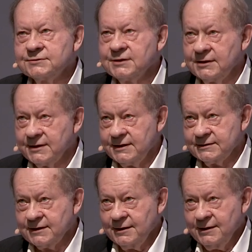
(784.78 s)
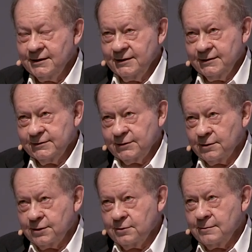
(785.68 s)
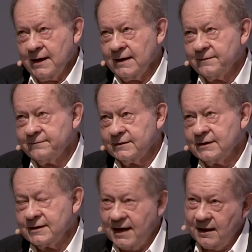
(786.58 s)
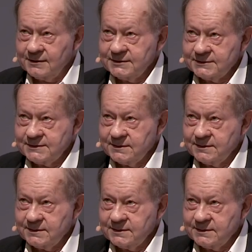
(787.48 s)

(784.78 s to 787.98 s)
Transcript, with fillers: utilities. So, you have an analysis